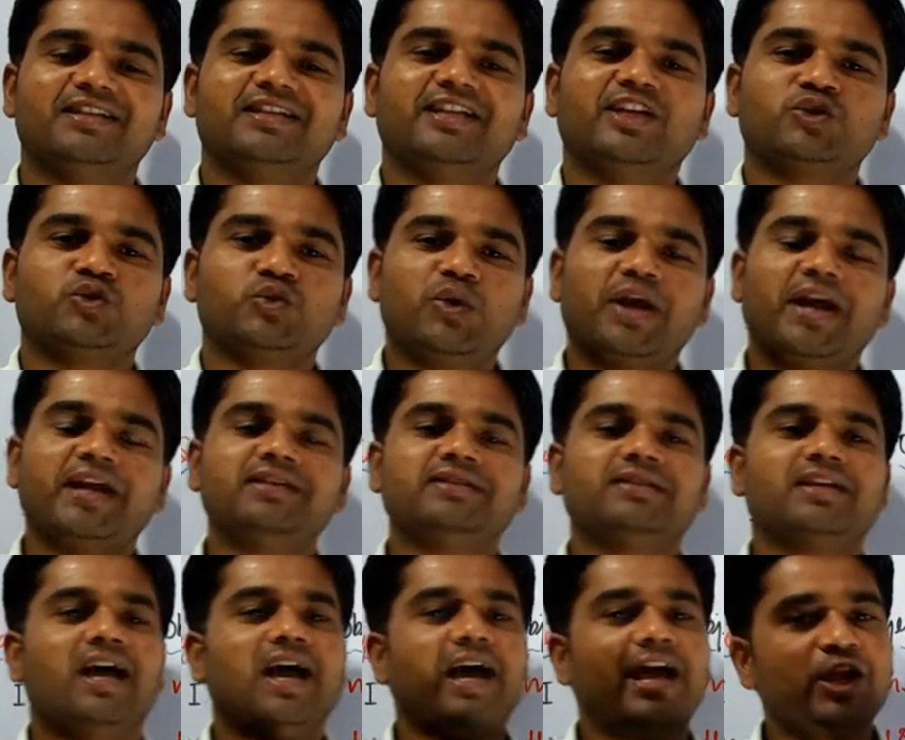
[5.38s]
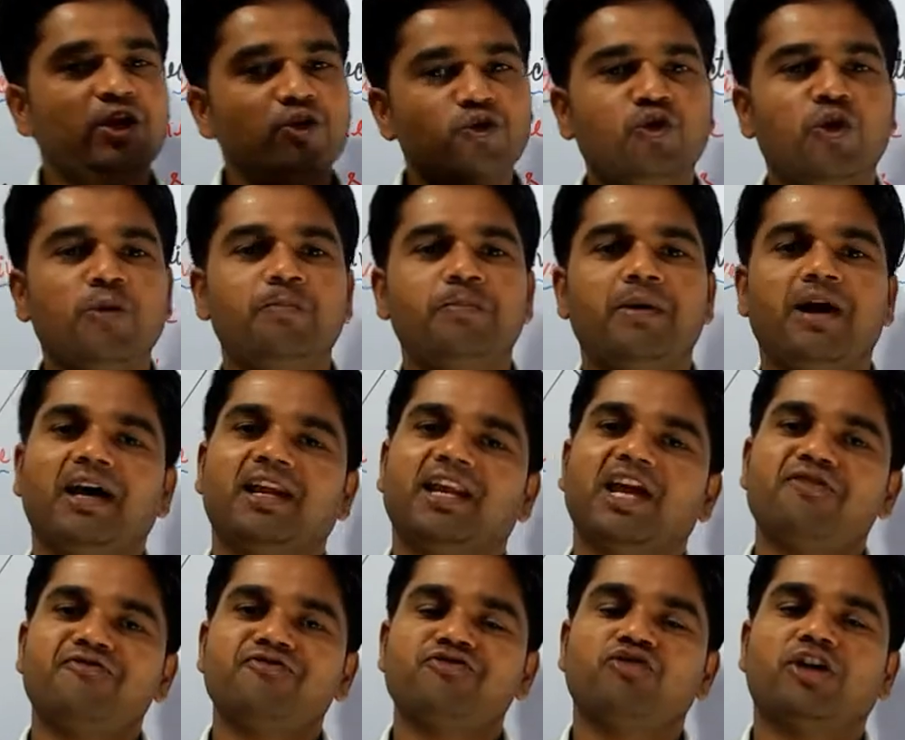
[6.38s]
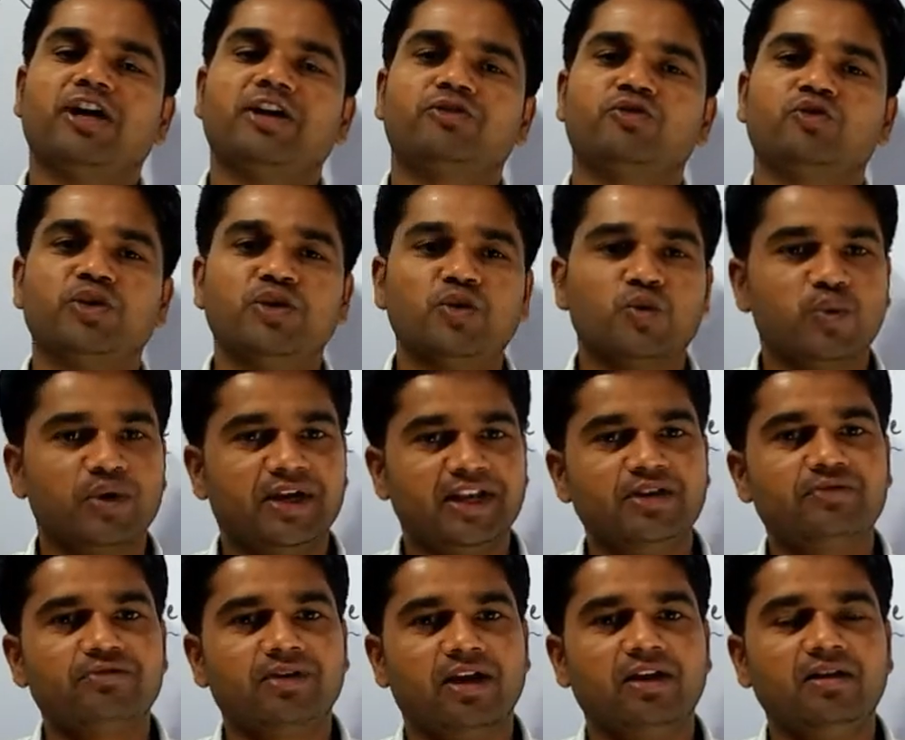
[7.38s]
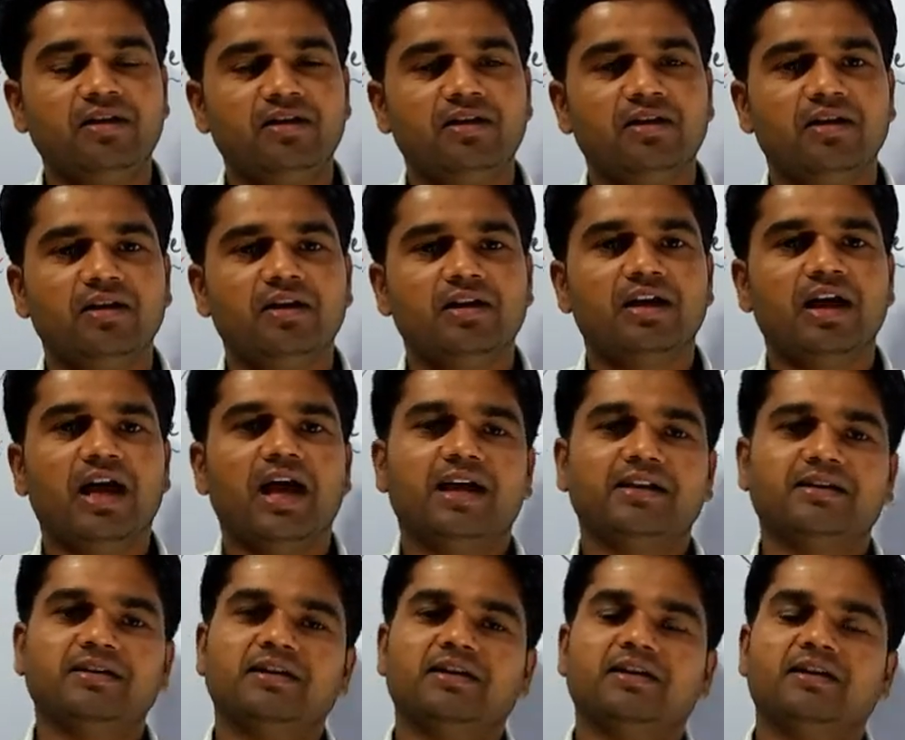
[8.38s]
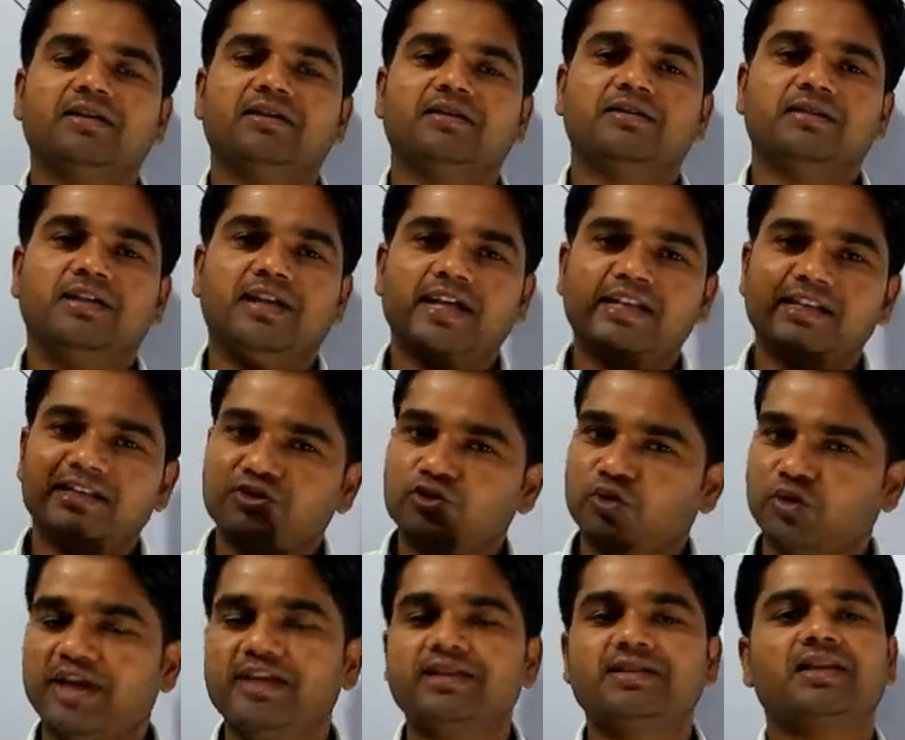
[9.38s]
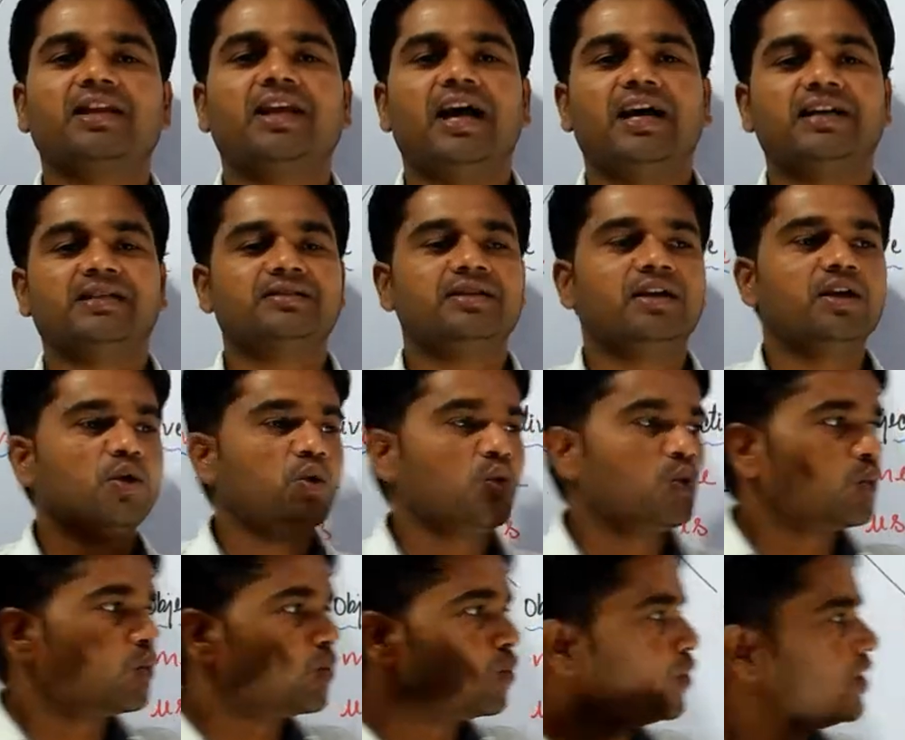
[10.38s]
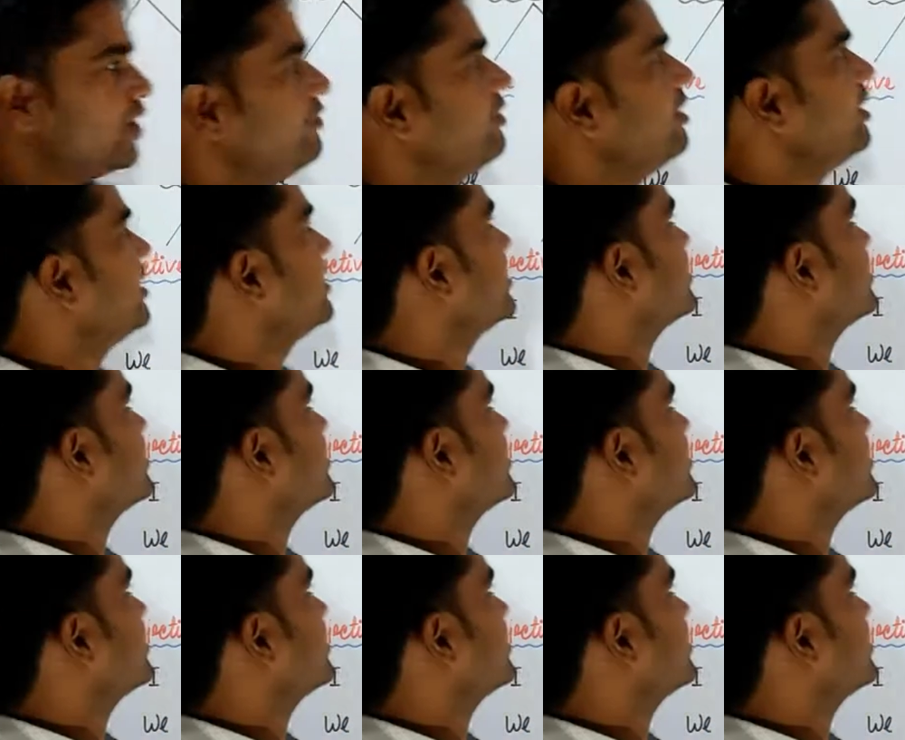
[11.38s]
Dear students, I hope all of you are doing very well and in today's class we will